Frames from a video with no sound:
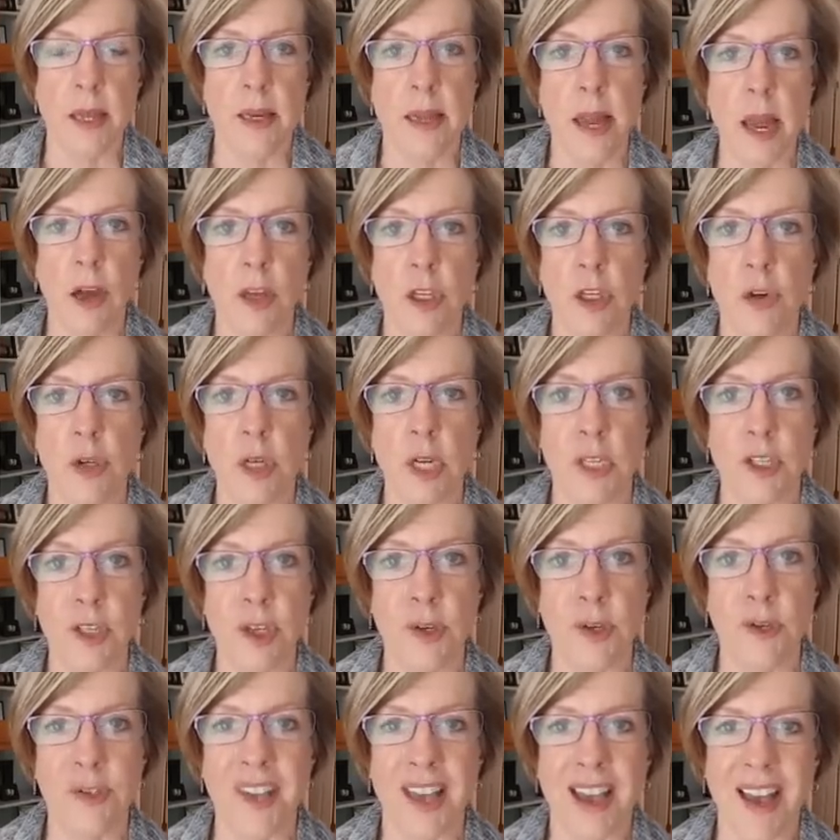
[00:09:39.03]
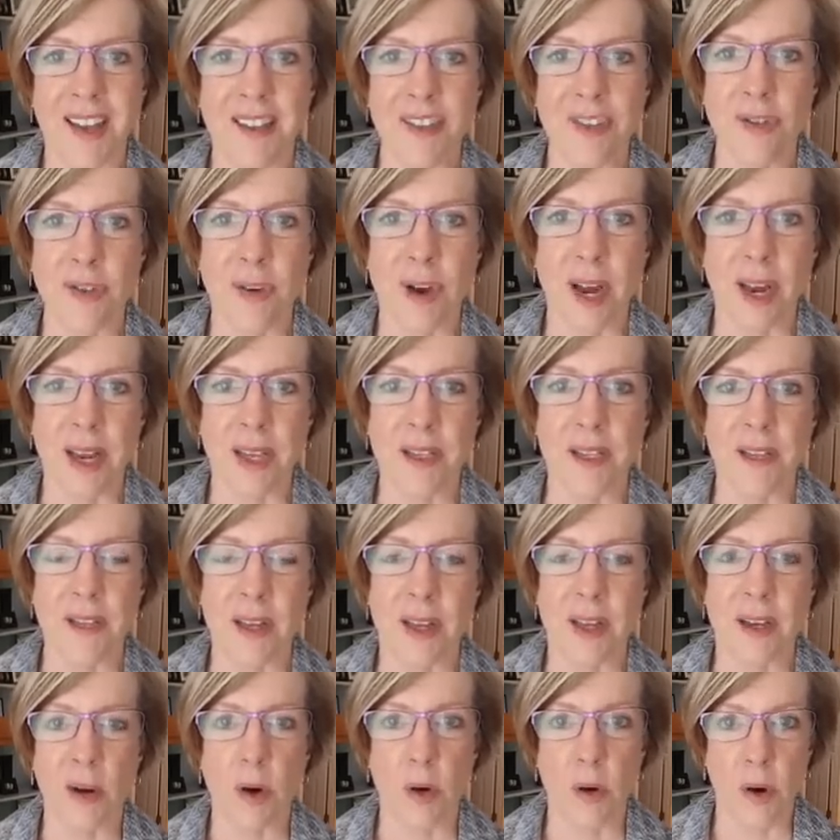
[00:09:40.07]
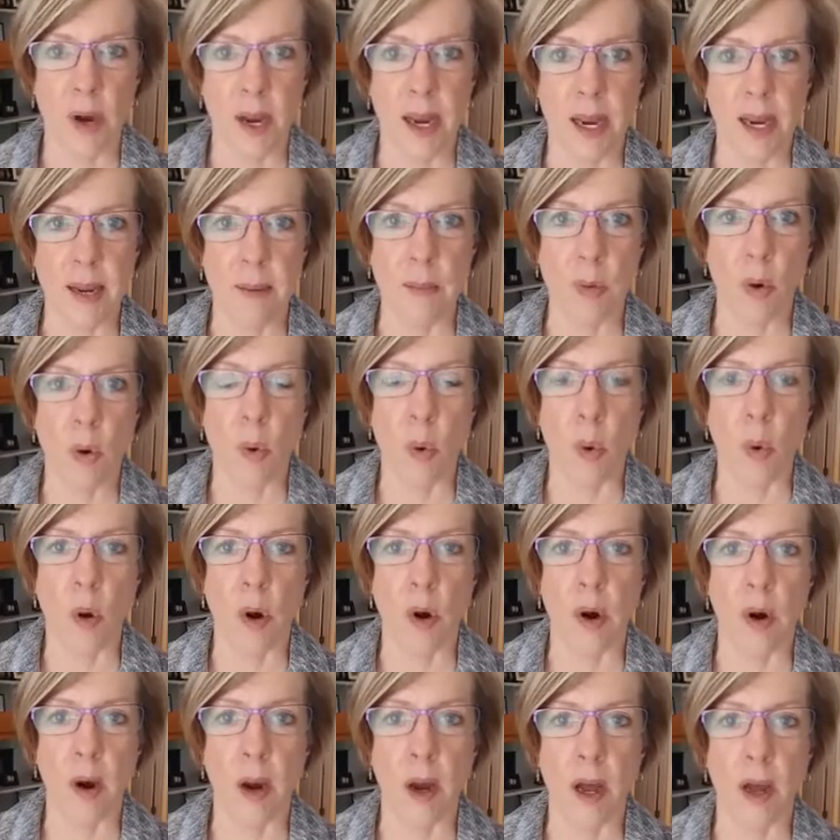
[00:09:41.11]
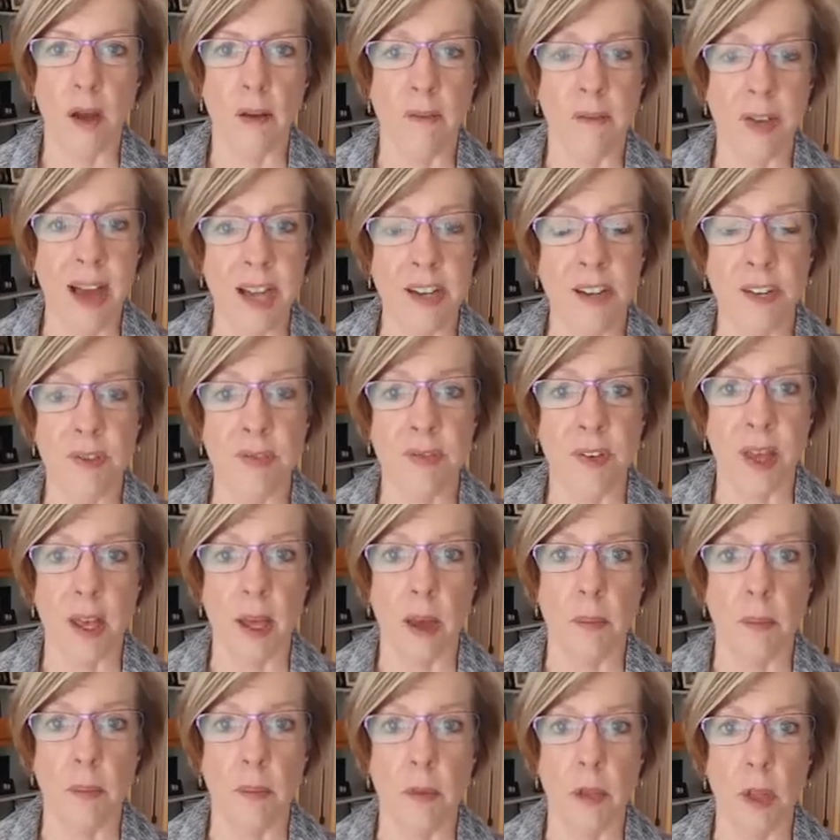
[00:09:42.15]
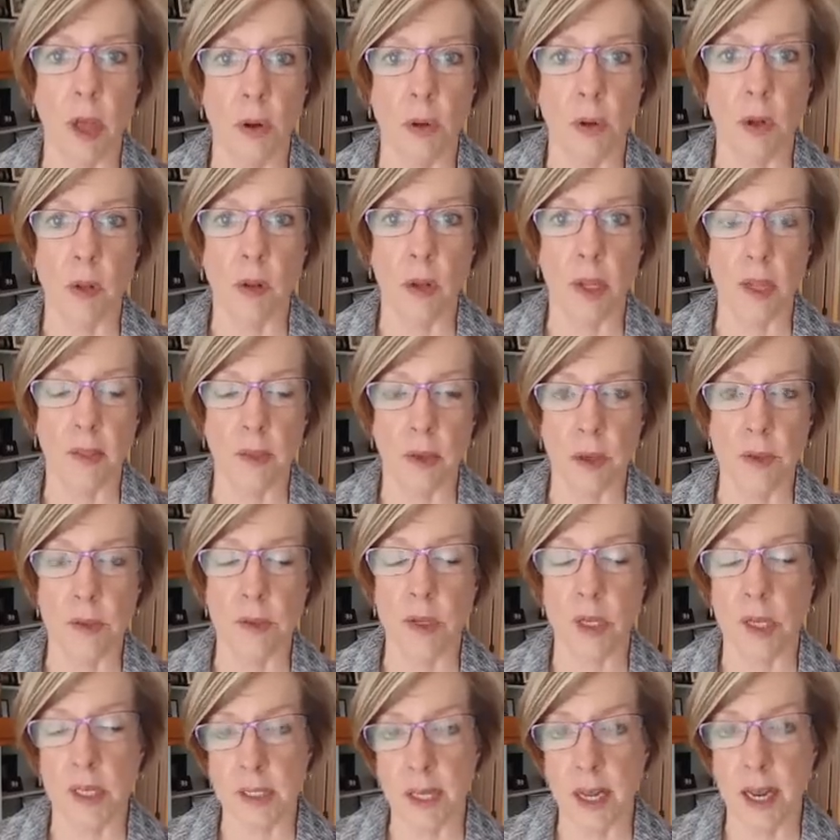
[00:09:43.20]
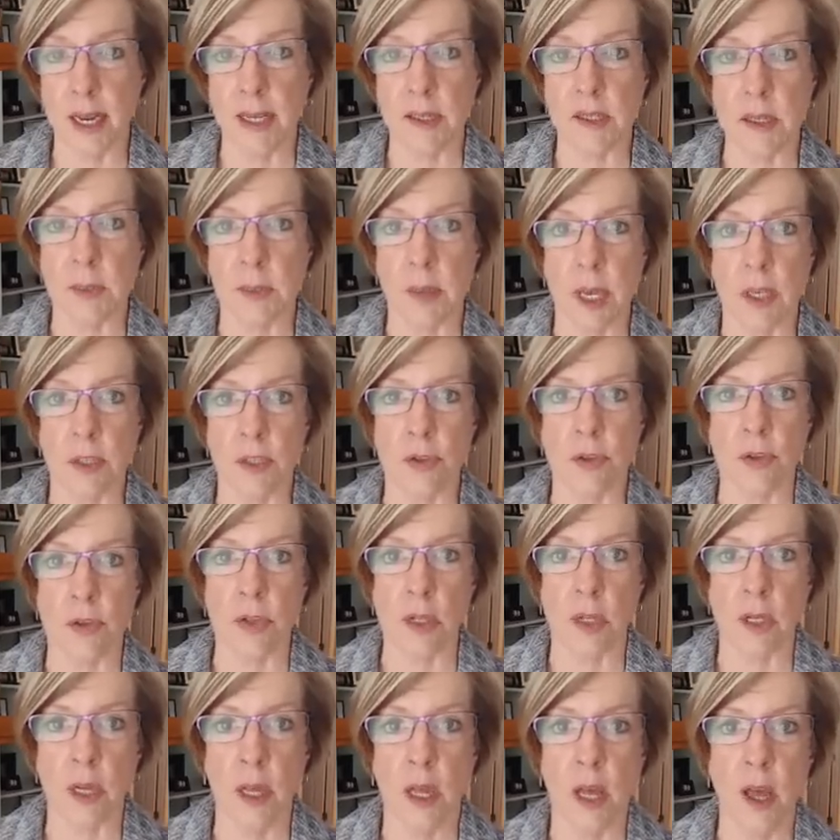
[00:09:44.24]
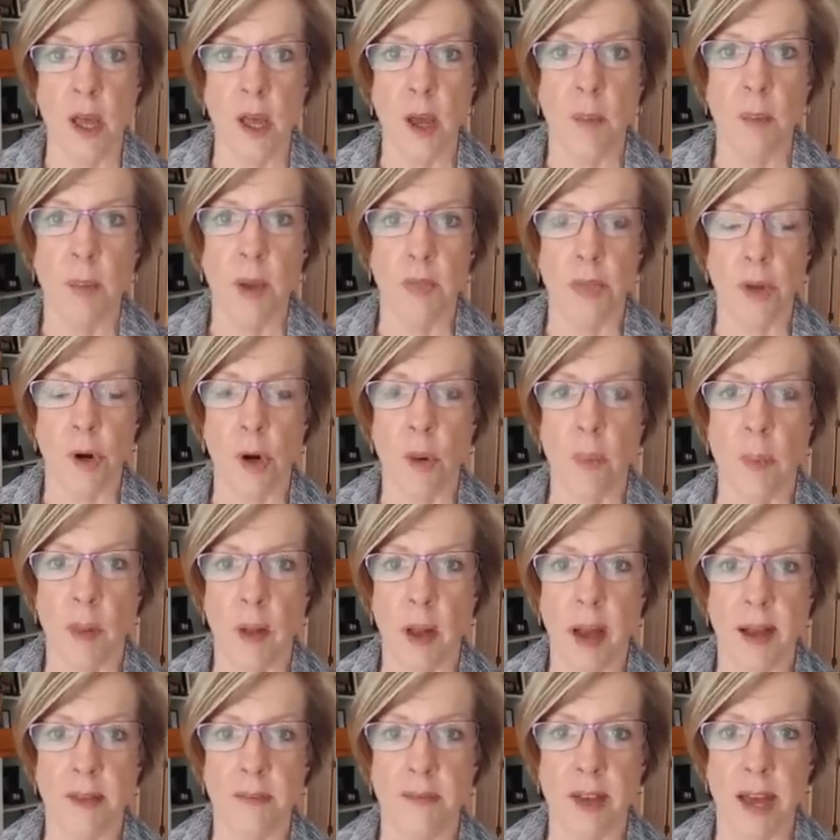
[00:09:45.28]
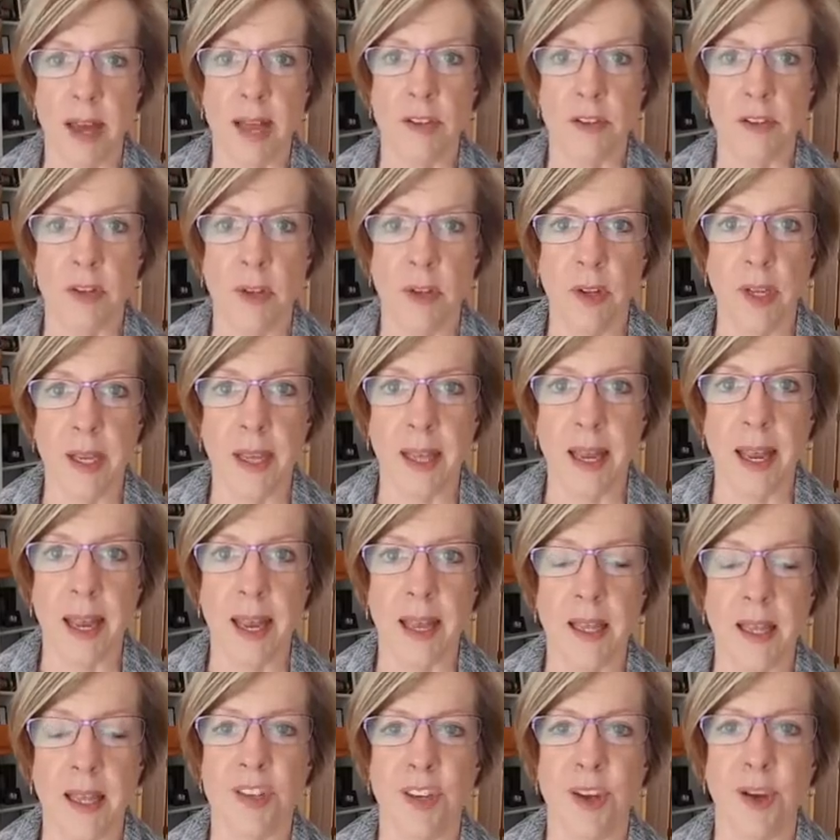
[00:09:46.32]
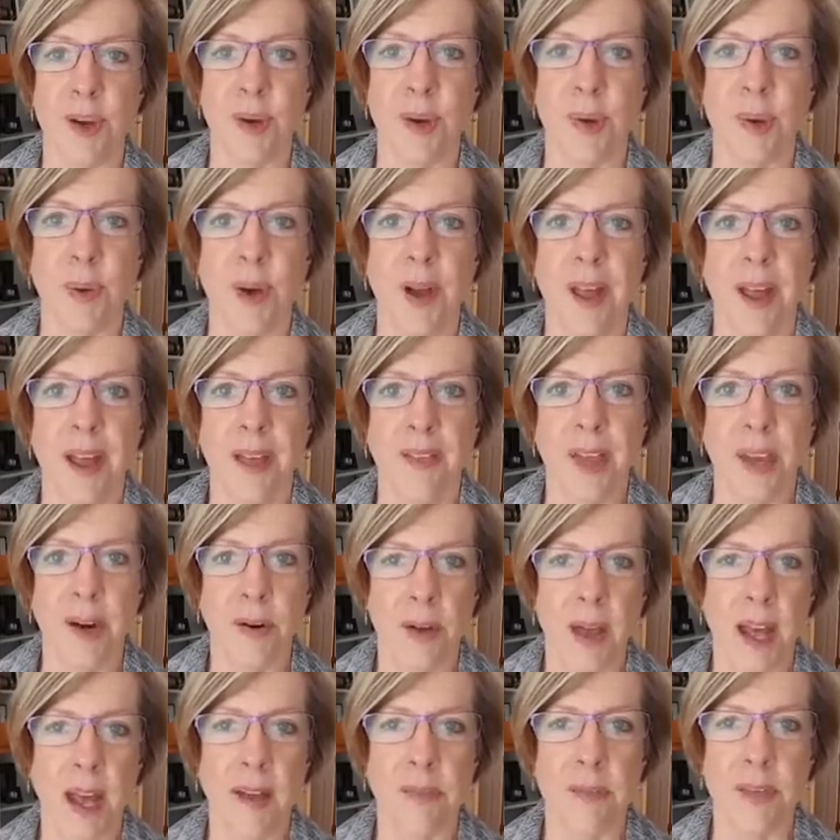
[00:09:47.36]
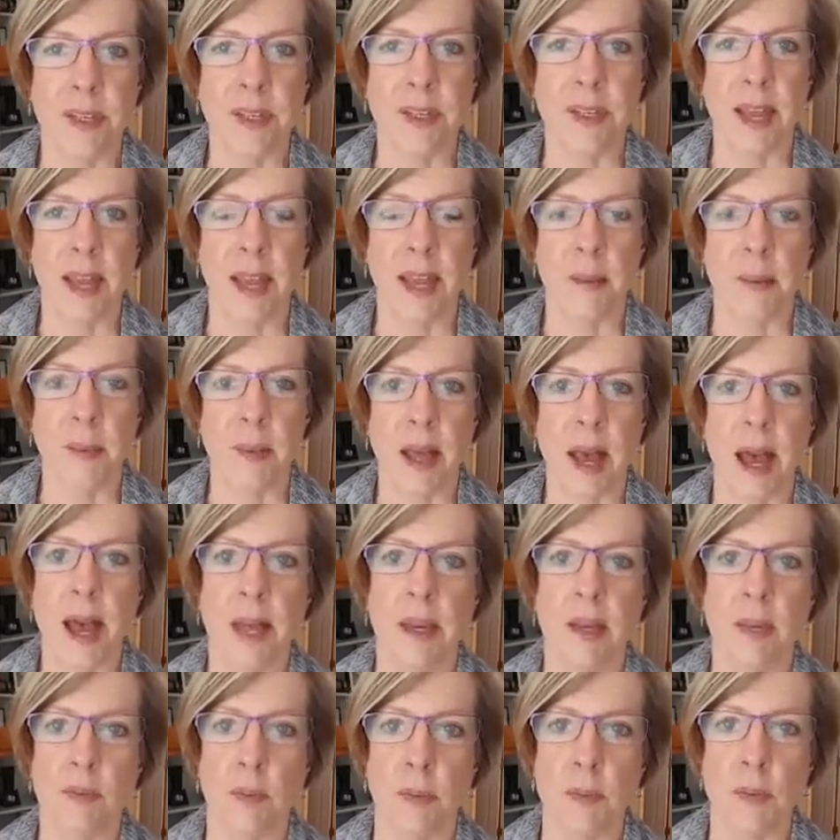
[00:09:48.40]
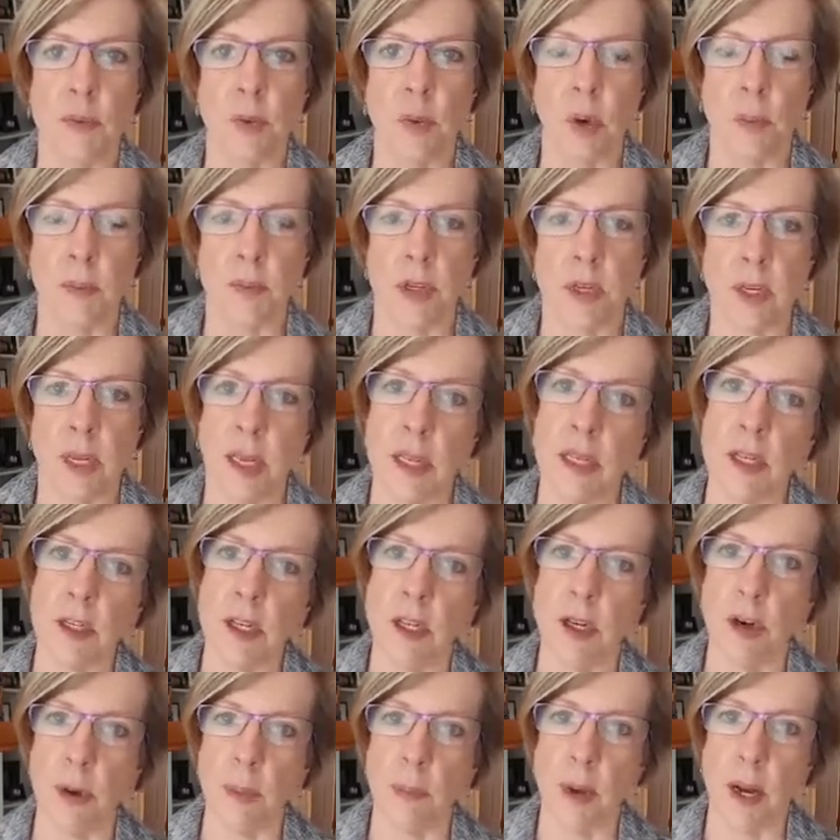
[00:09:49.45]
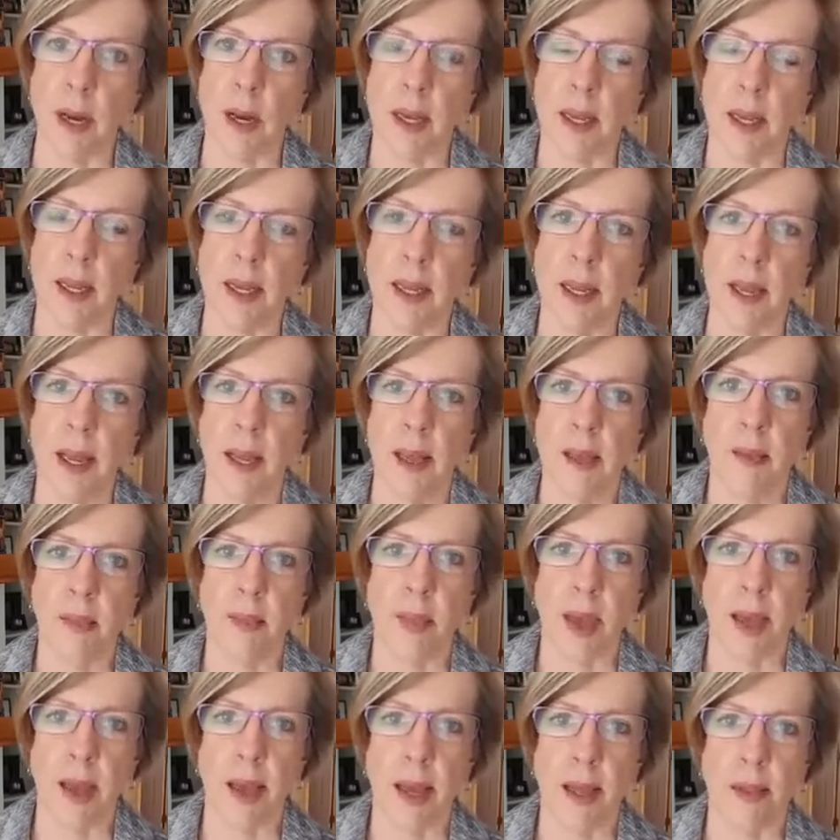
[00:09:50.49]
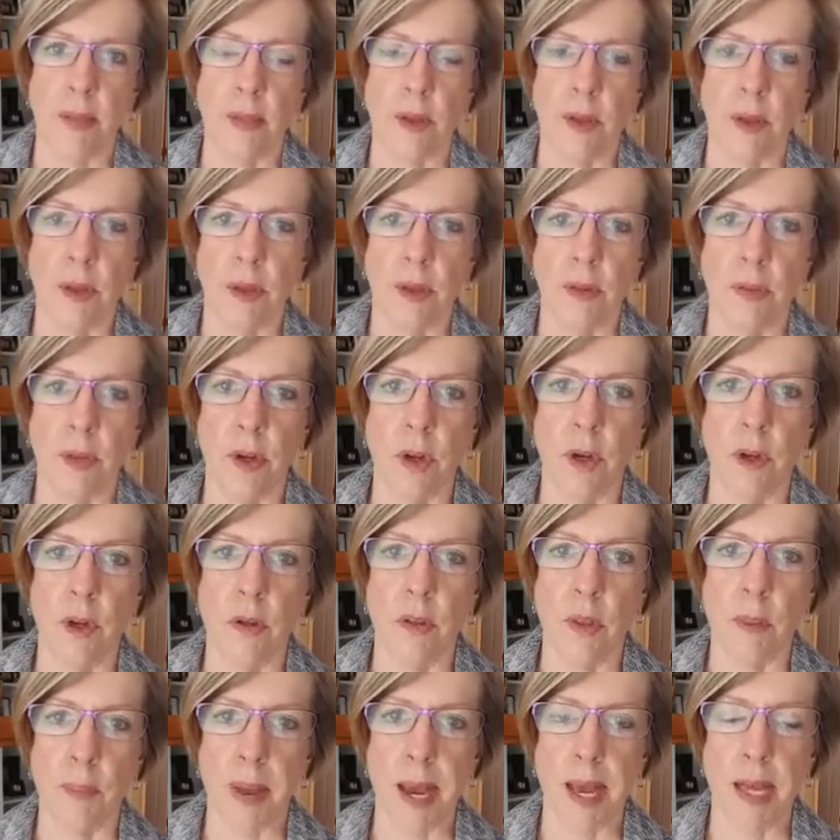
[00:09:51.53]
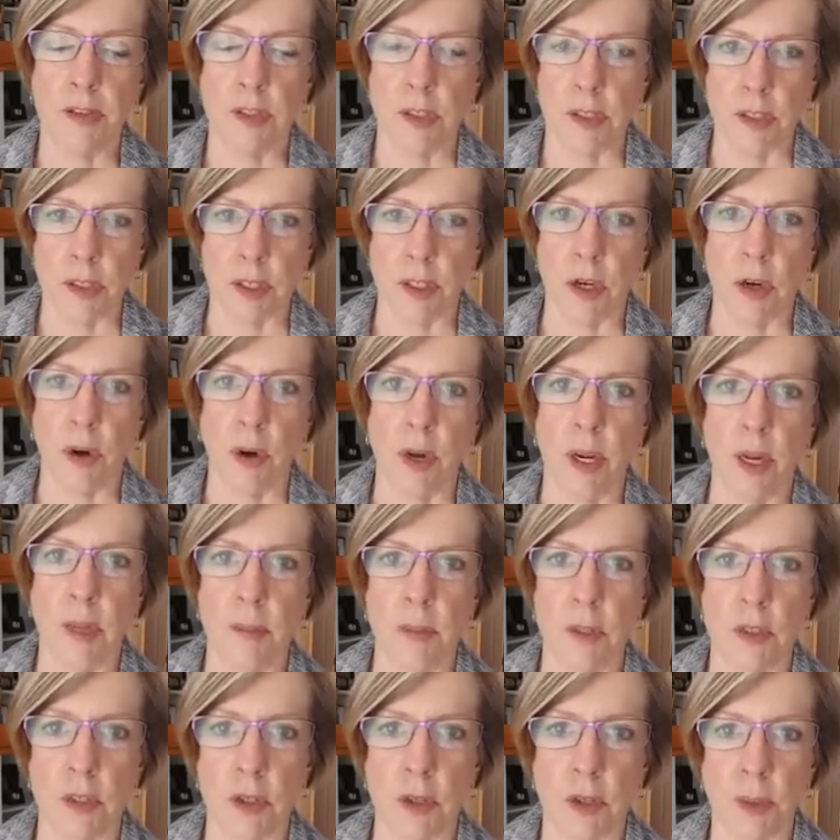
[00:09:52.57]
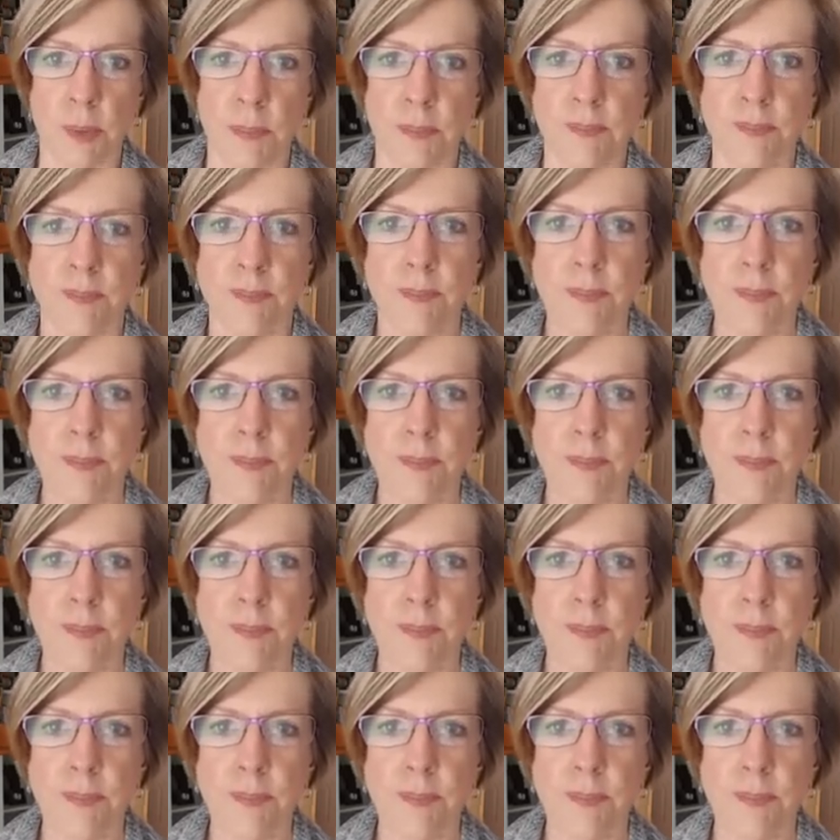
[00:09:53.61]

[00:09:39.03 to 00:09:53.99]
Now, you can use estrase cream or Vagifem locally. Those contain some estrogen, but they're applied vaginally, and so they don't have the same kind of absorption into your body that the patches and creams do.